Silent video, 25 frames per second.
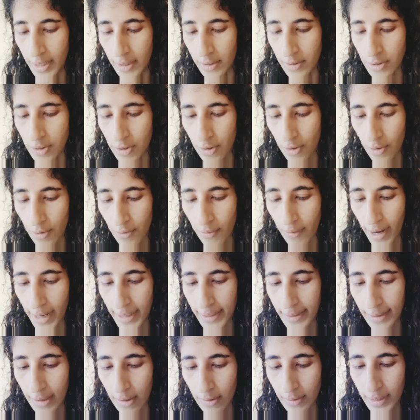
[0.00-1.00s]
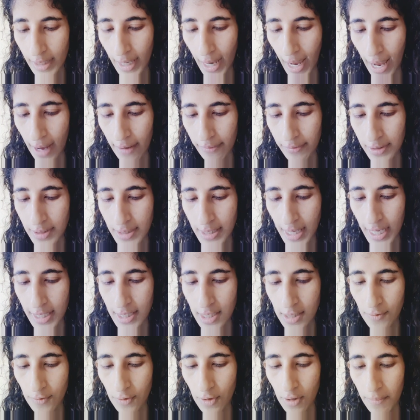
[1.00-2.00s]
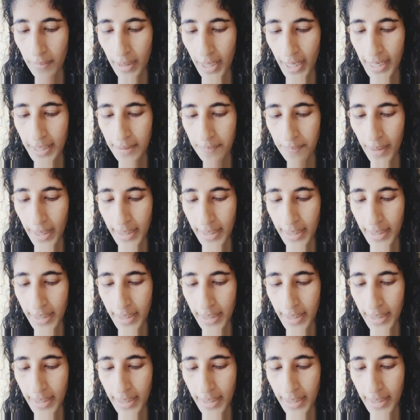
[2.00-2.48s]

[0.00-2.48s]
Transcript: So right now they have the sizes from 8